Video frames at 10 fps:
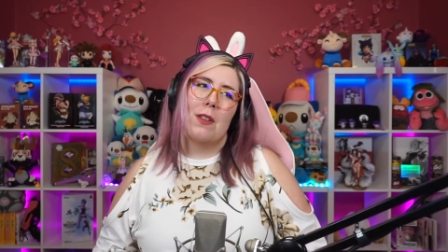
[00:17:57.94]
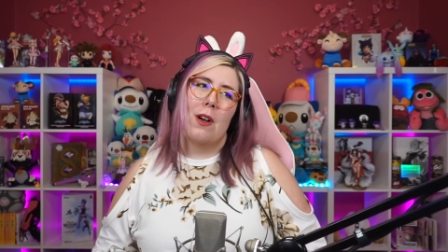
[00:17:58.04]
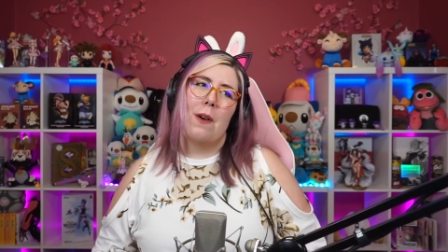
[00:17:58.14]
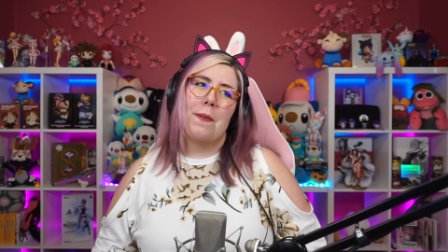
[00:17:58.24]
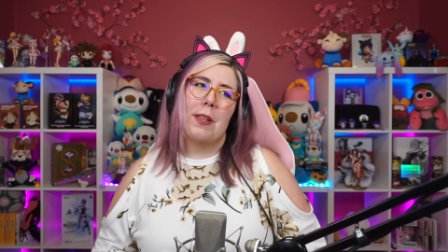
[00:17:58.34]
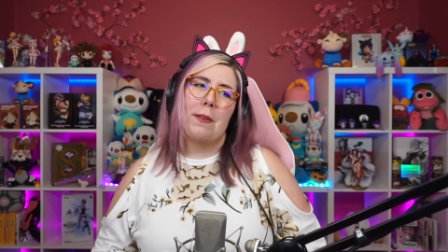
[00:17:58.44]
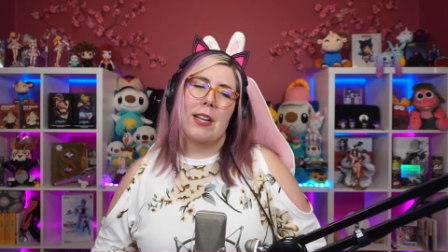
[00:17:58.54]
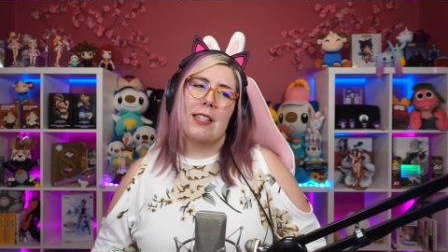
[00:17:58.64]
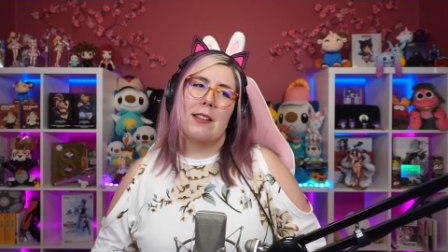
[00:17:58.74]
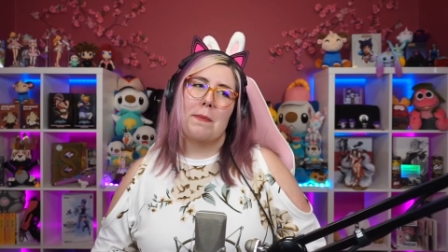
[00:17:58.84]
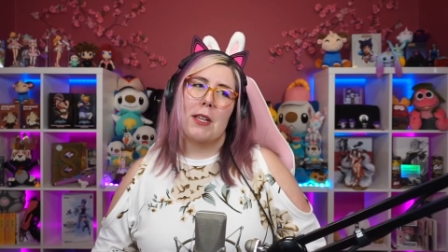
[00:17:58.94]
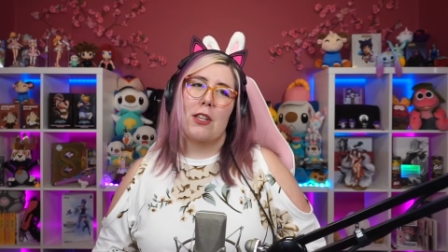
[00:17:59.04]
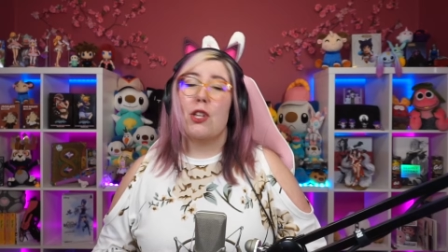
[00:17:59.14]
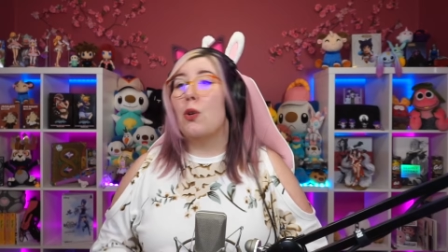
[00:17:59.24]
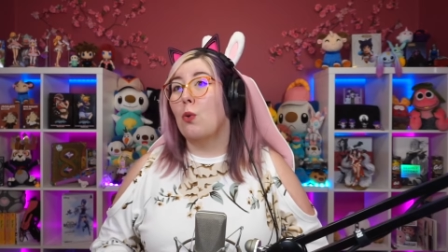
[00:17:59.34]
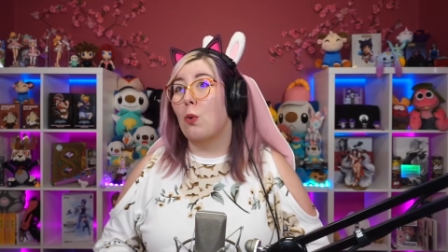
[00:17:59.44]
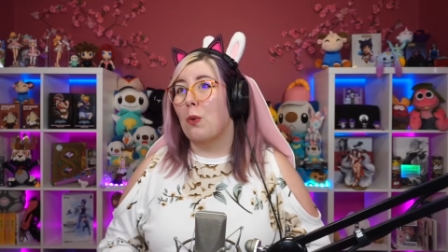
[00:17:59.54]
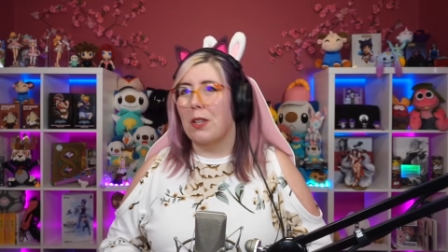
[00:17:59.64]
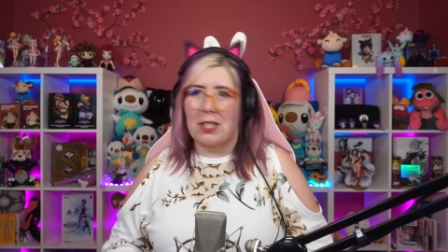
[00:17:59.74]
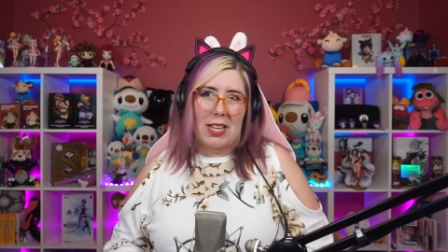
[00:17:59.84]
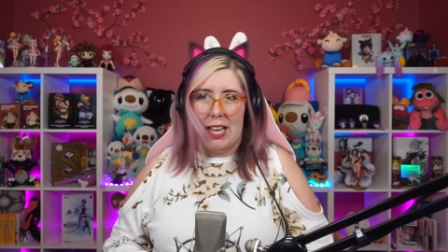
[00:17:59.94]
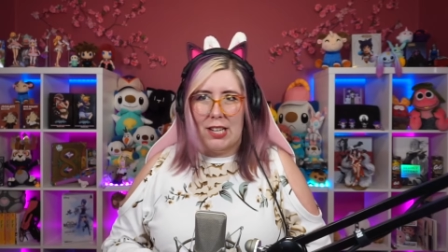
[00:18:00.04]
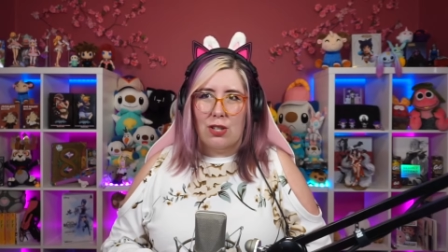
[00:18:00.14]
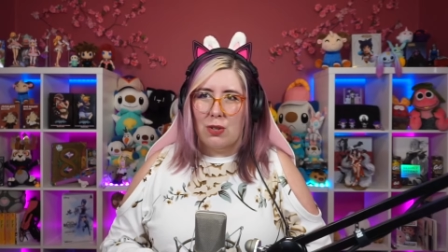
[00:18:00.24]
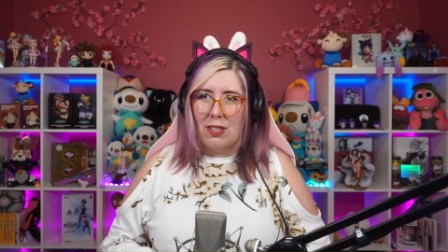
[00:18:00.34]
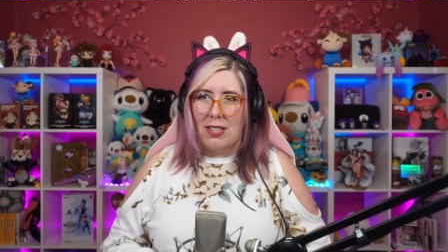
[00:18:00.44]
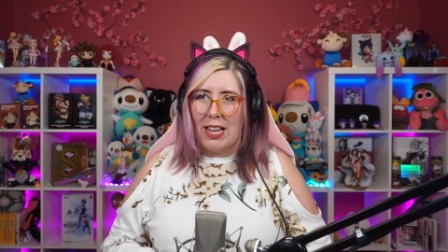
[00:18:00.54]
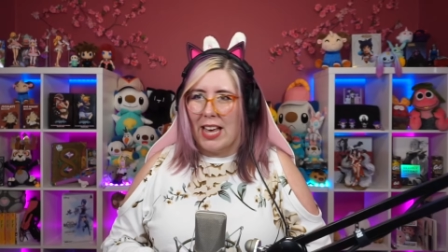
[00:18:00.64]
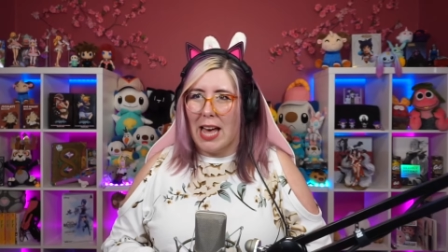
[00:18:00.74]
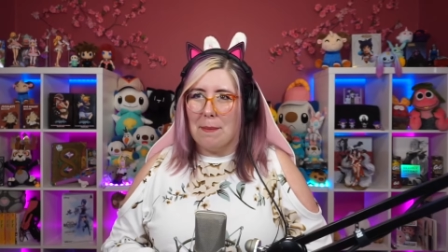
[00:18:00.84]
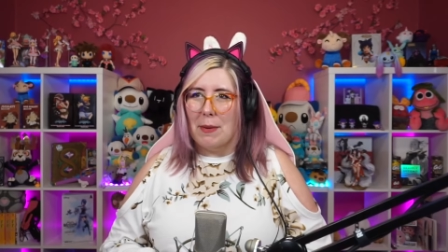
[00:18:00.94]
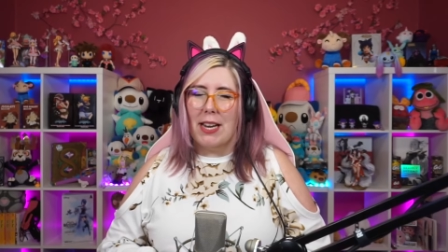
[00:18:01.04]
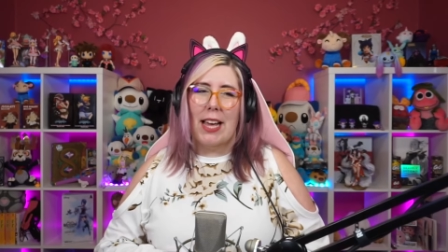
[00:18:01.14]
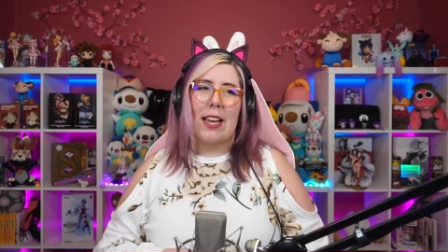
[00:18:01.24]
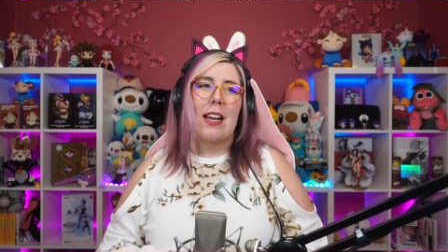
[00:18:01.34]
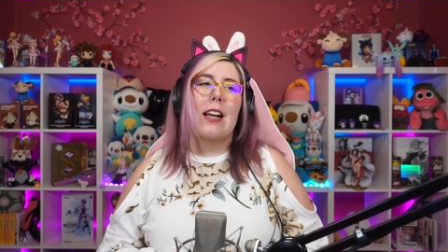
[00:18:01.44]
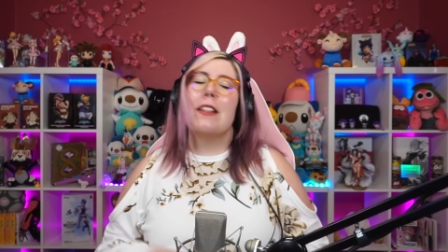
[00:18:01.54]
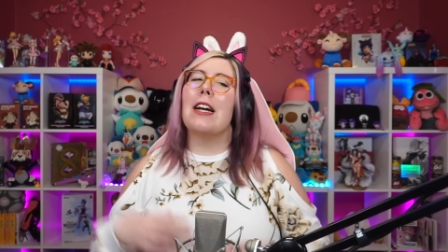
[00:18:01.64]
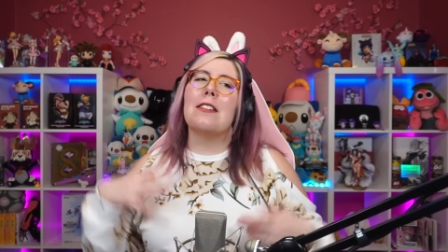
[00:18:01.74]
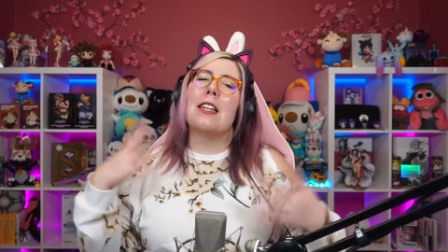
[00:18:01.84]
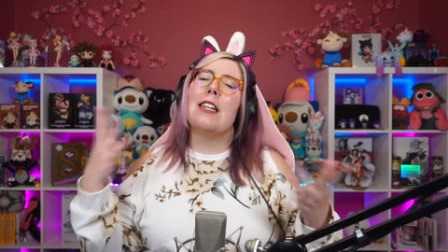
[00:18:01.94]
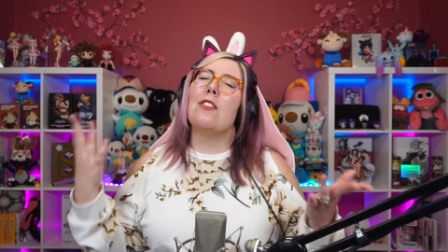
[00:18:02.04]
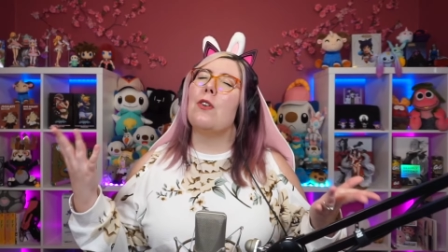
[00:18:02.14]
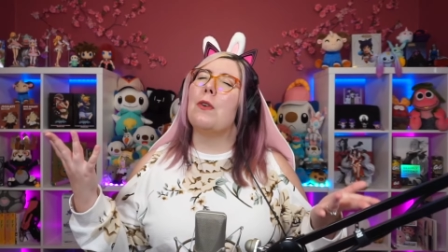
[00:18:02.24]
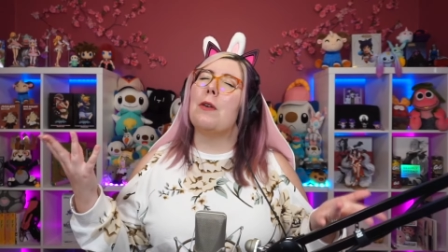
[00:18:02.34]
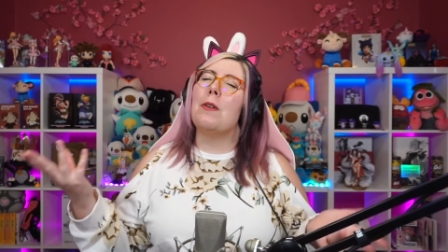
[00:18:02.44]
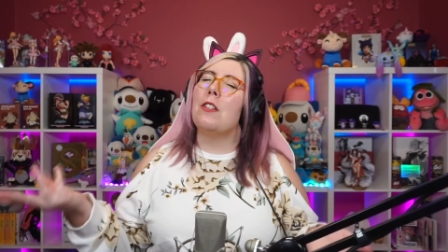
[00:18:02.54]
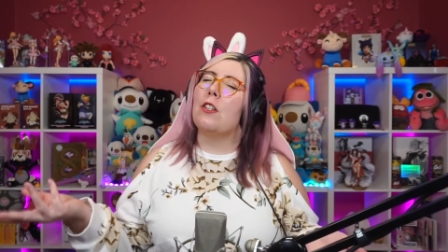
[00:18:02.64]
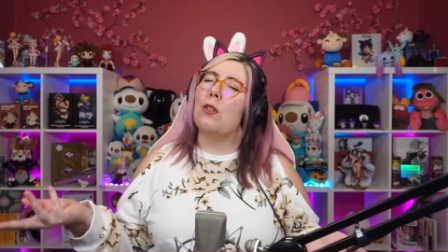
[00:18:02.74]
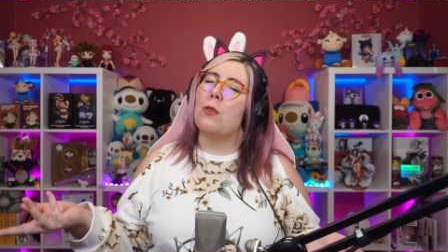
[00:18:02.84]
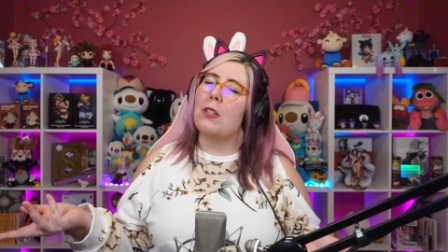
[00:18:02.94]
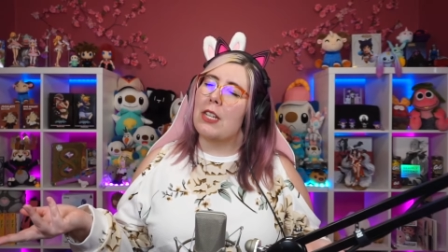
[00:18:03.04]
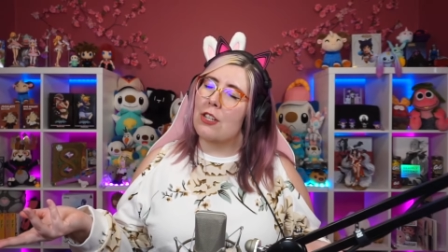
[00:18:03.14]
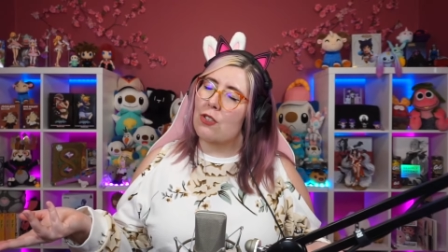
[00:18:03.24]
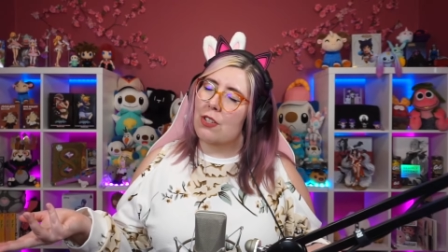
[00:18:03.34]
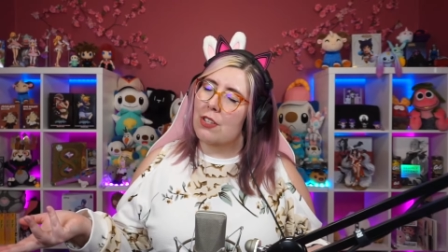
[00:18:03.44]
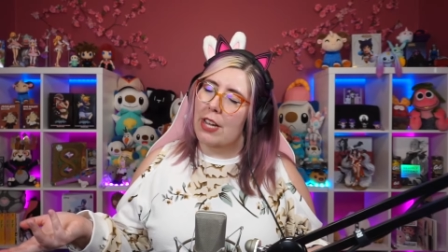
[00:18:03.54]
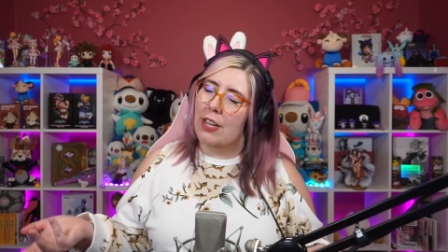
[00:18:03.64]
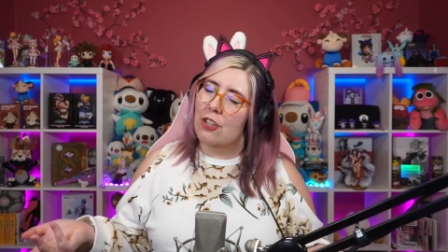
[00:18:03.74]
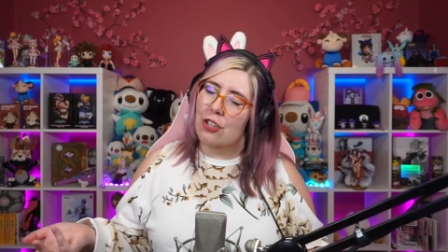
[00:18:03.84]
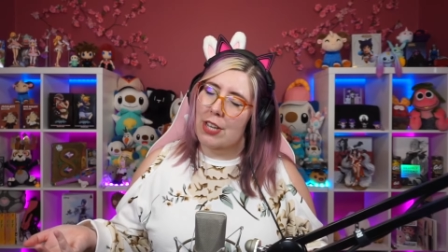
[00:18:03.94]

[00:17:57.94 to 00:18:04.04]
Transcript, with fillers: hopefully we'll get something cool and interesting happening. Not saying Zoe wasn't cool and interesting because she